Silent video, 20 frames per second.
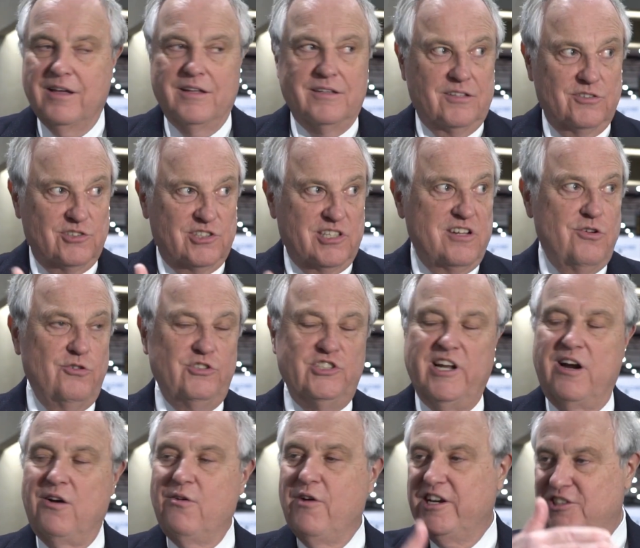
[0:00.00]
There's a new
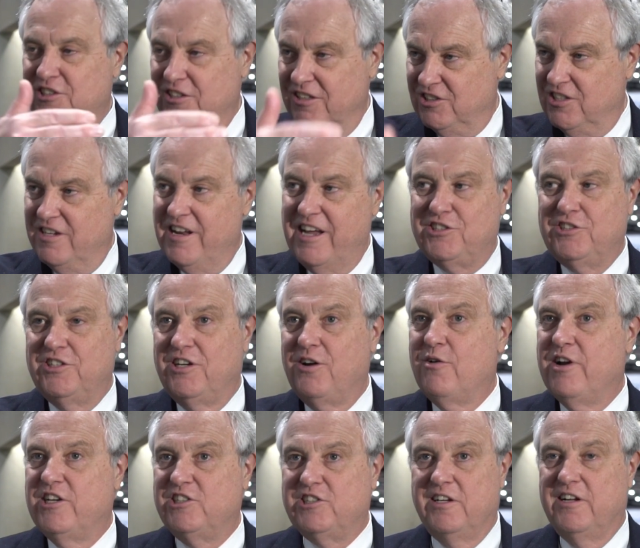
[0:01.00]
generation, there's a next
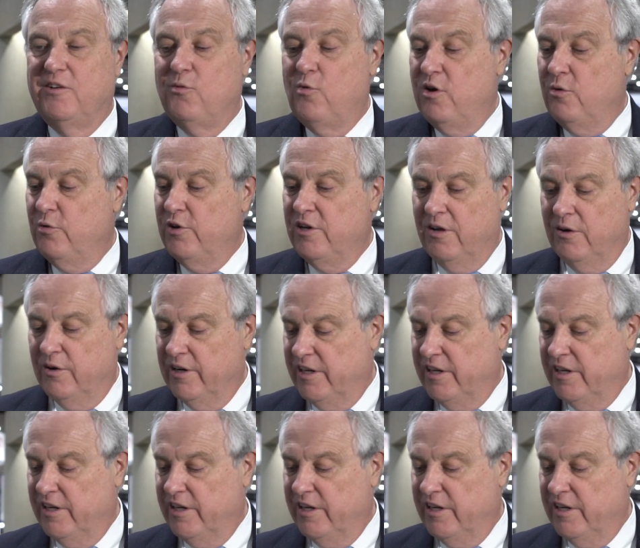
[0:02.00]
generation, and what do?